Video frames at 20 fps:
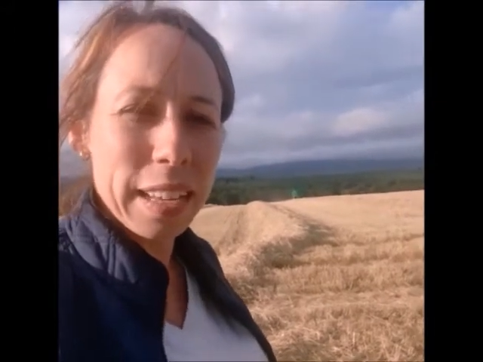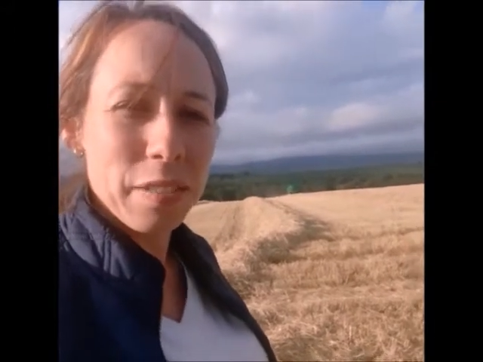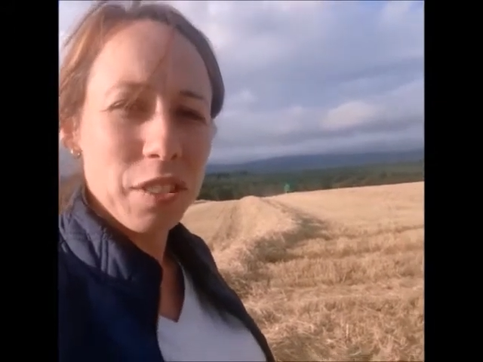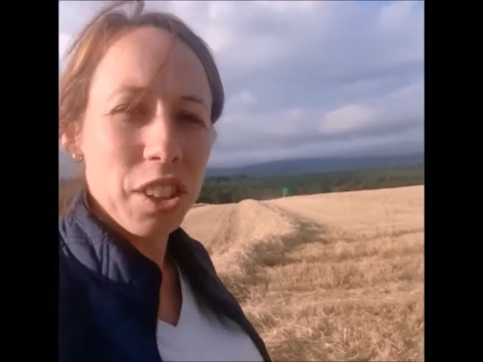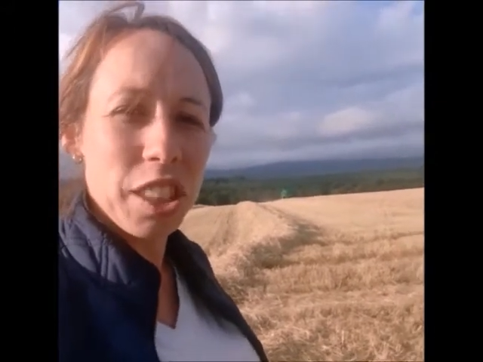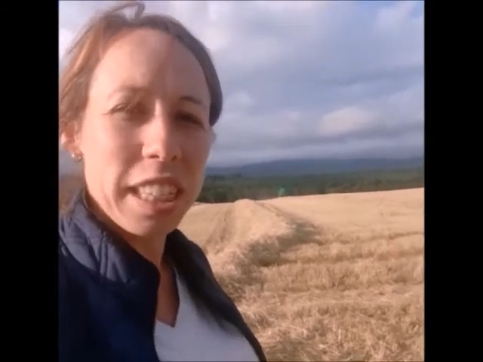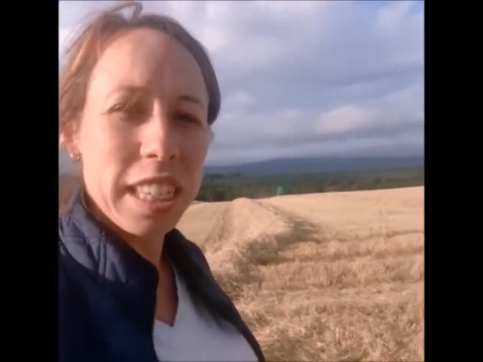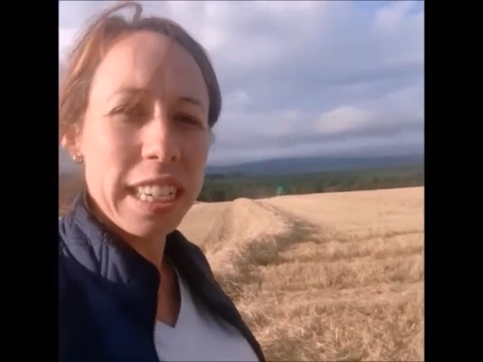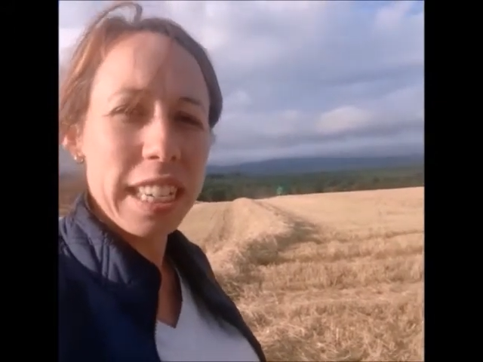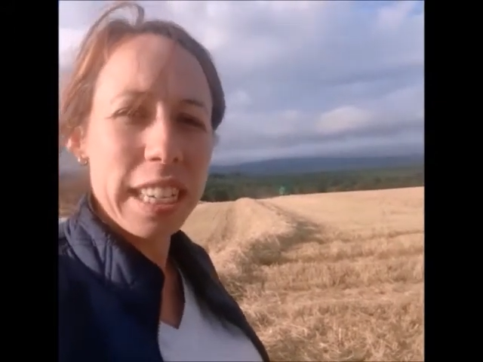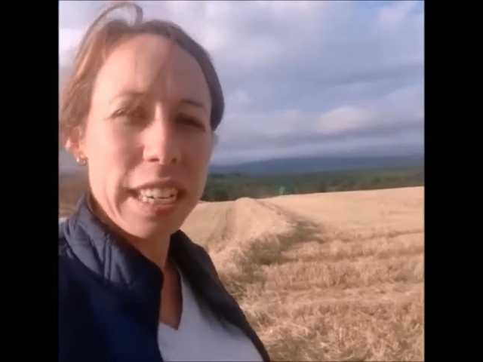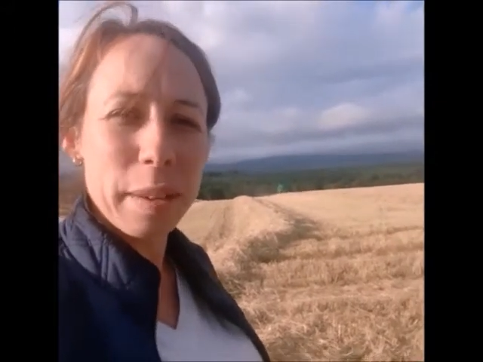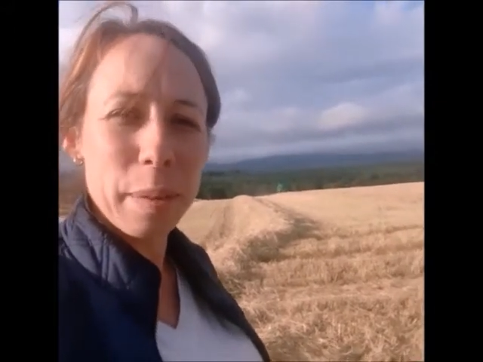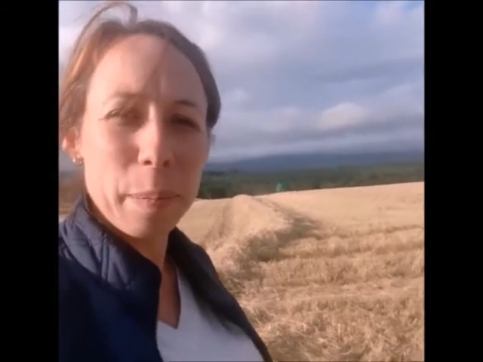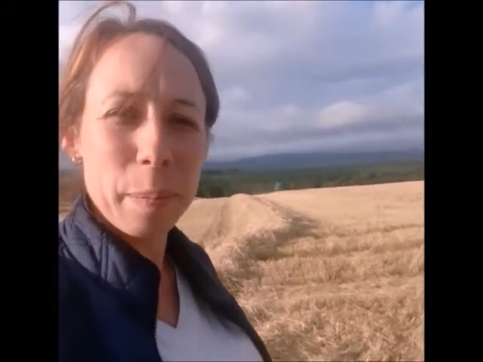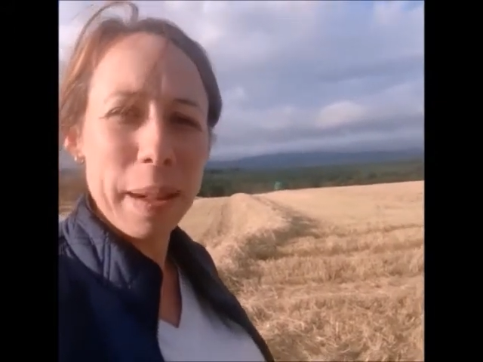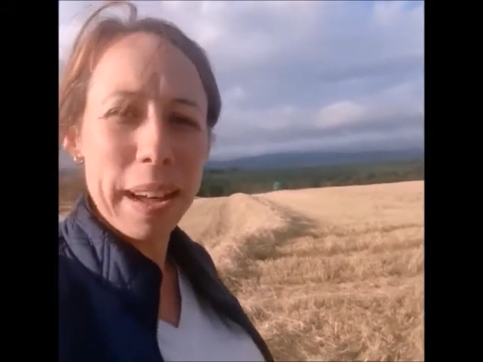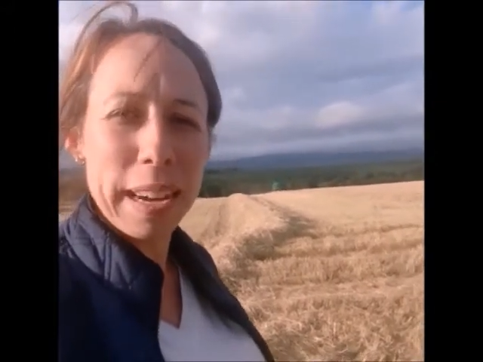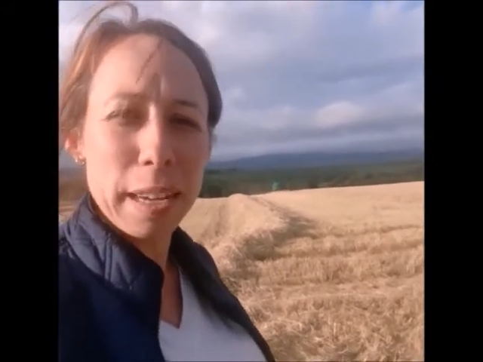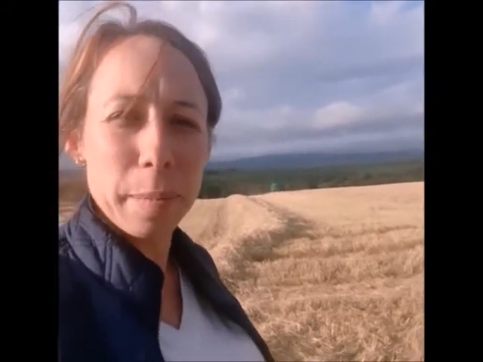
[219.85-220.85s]
You see
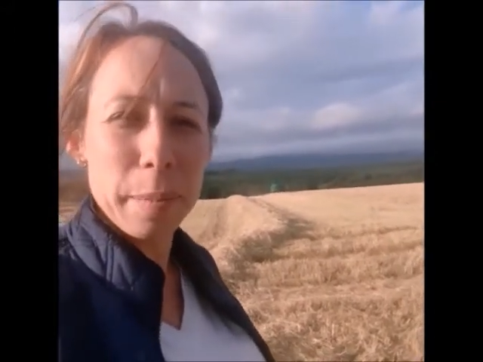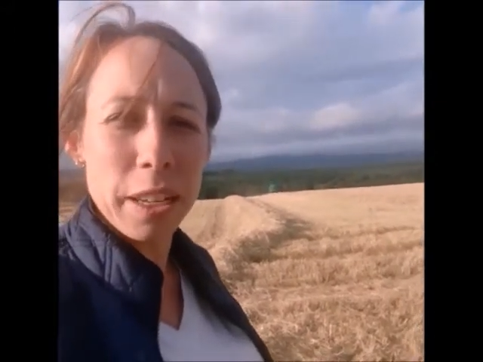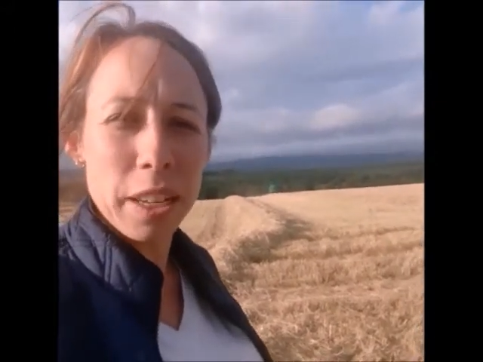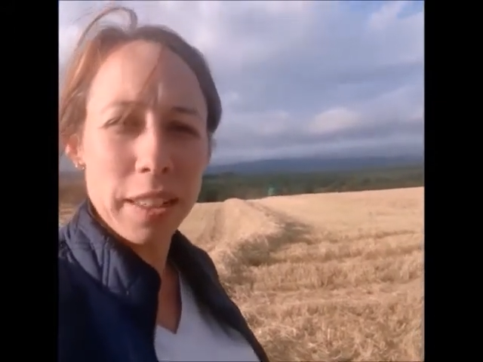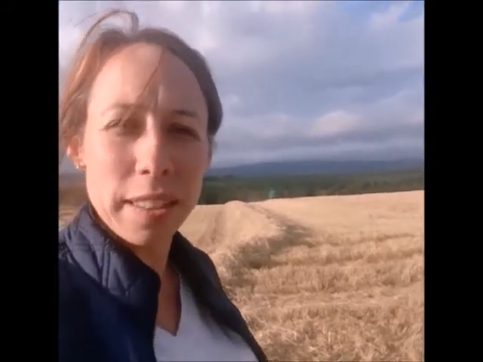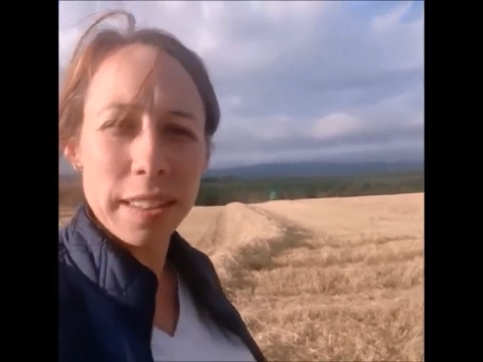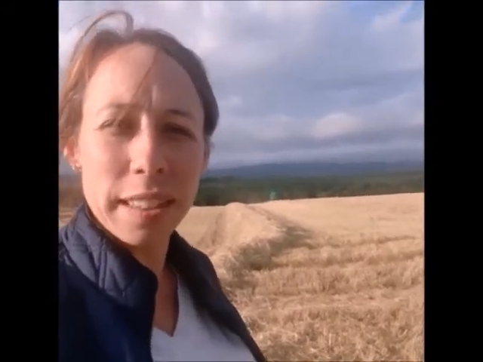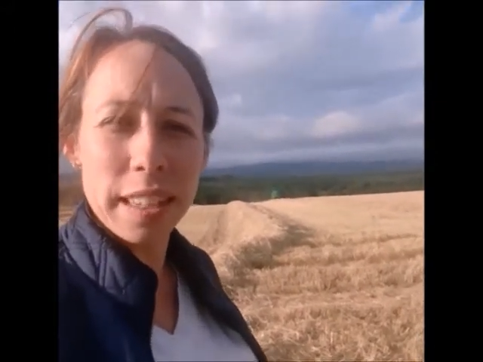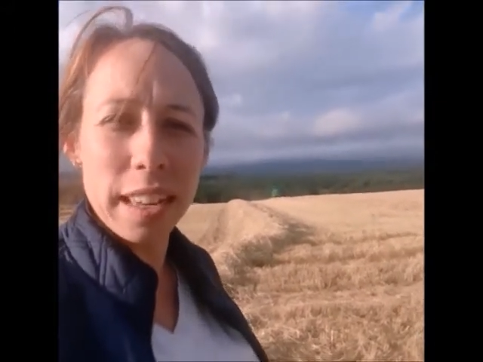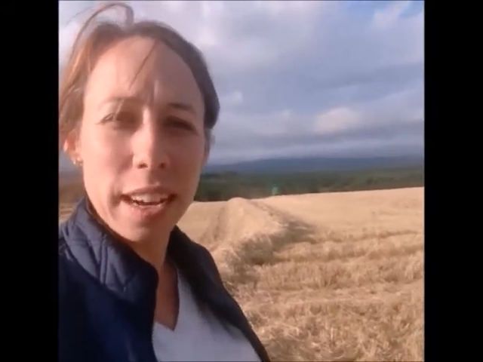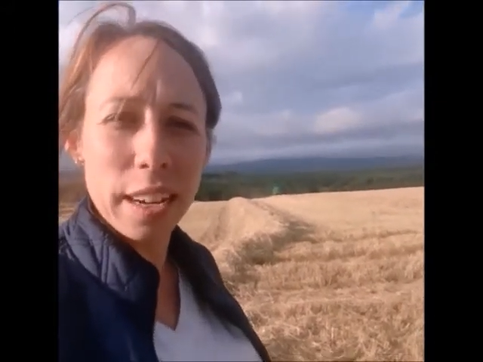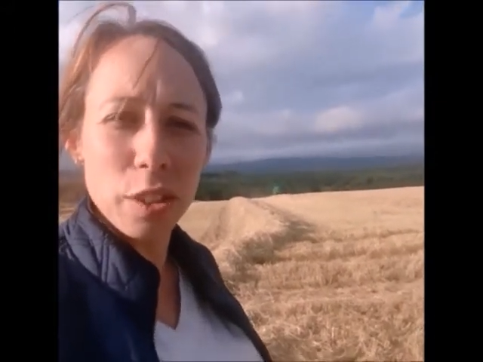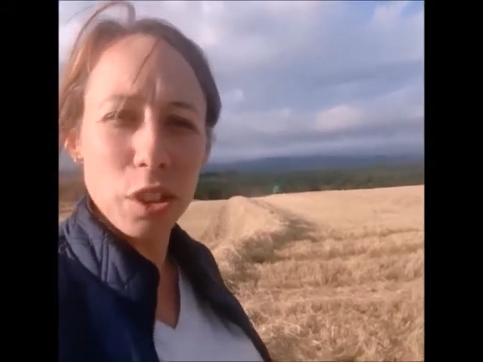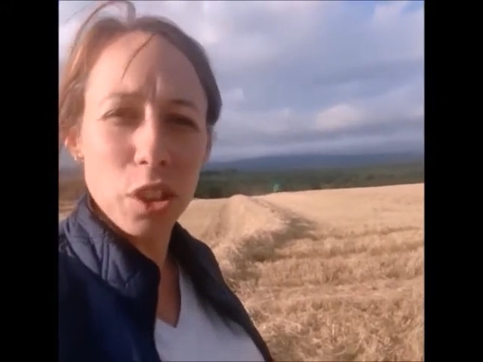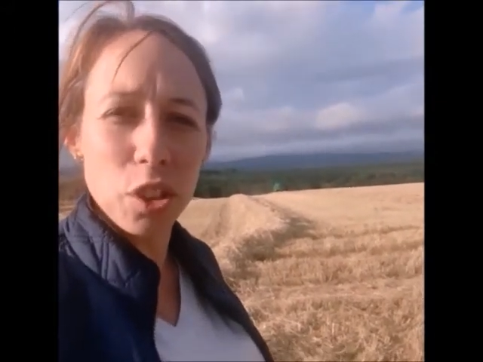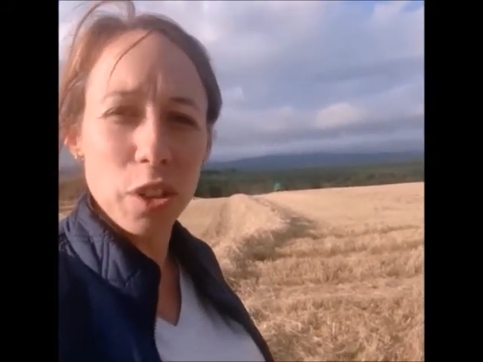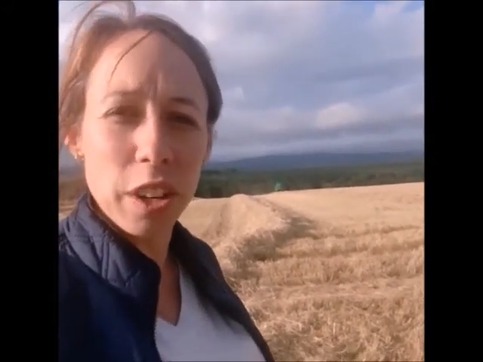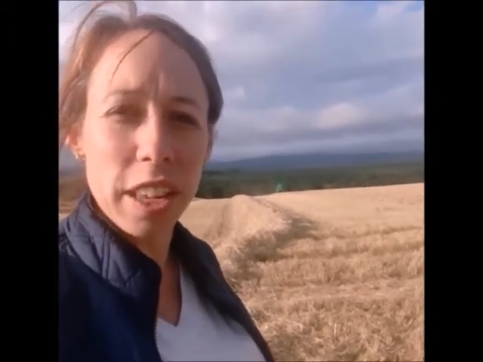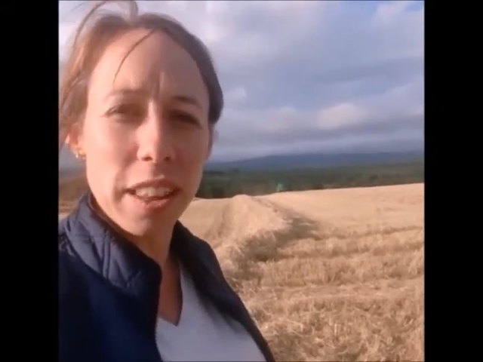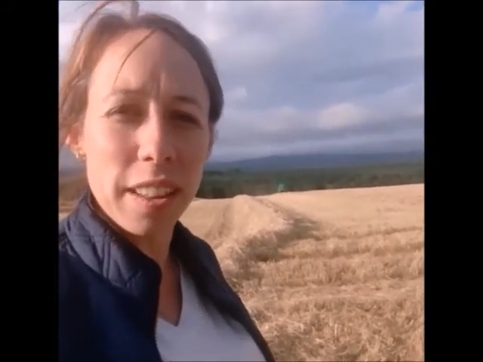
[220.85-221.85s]
behind me, you can see how
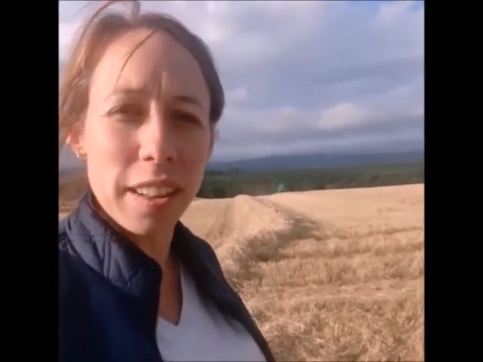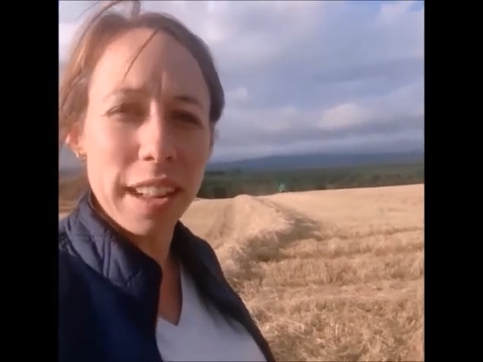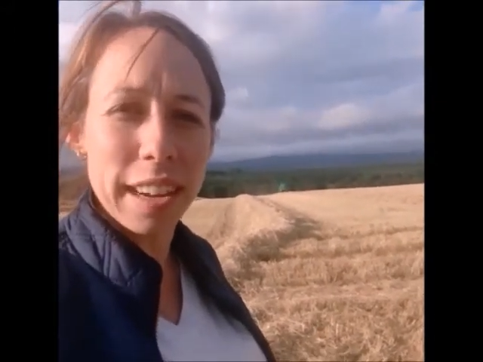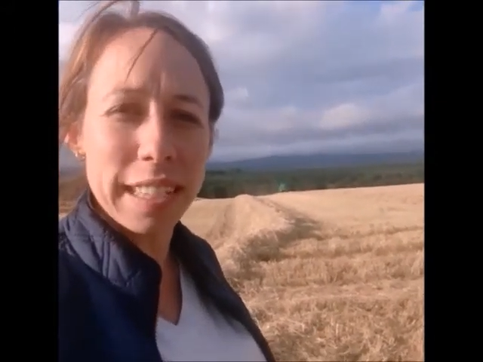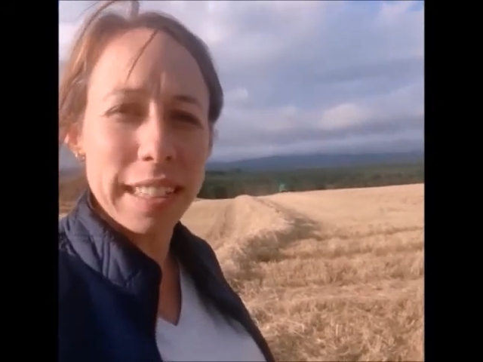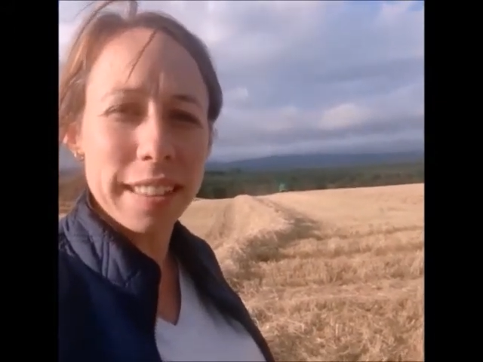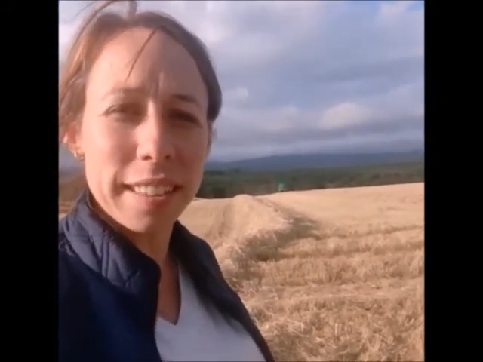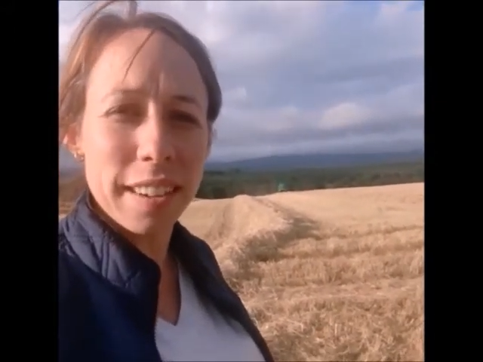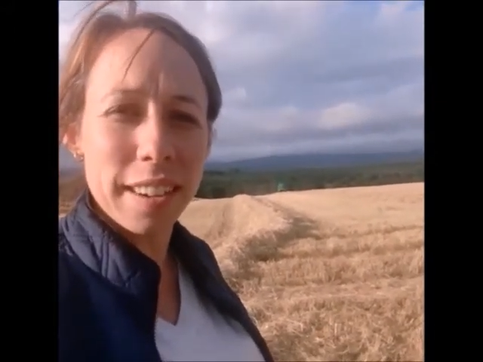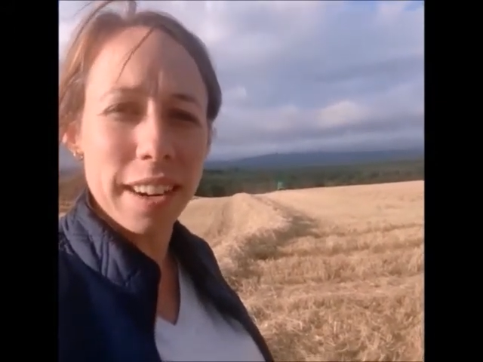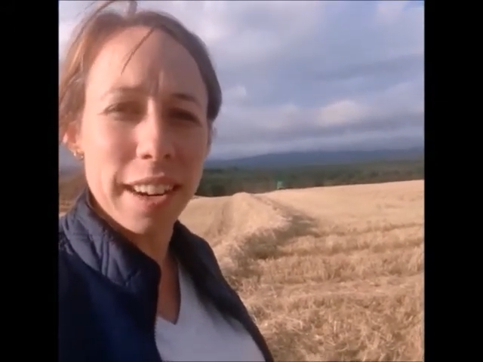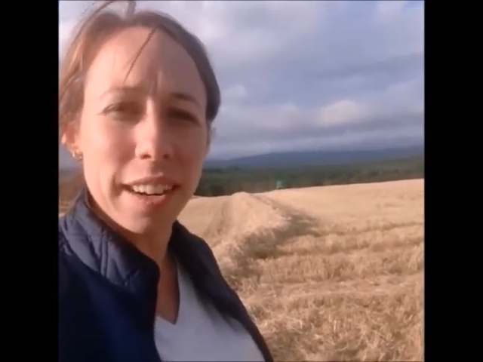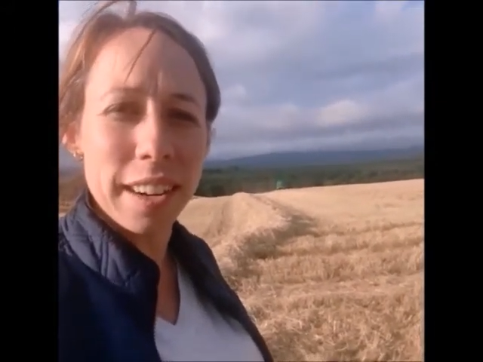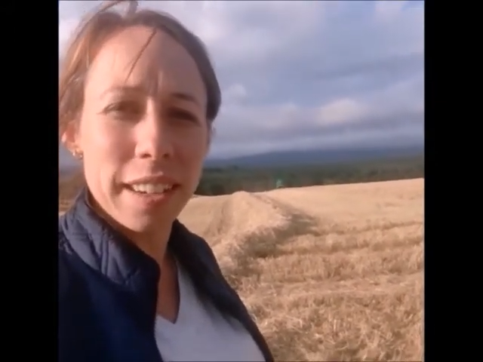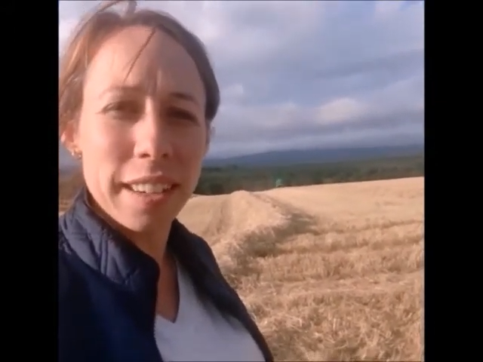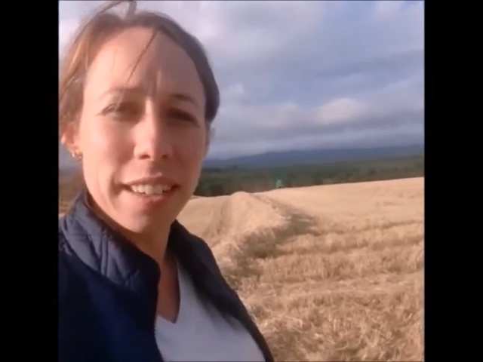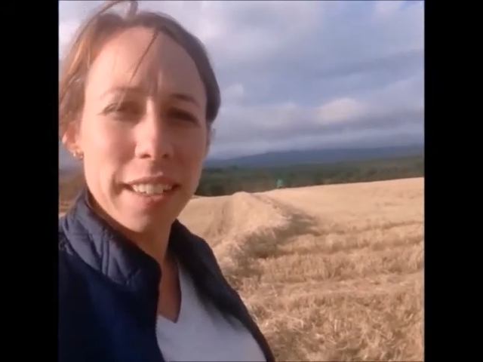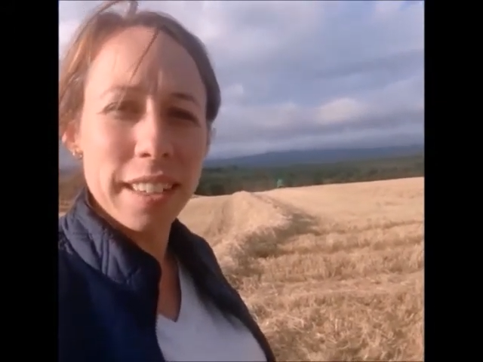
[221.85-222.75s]
straight the lines are.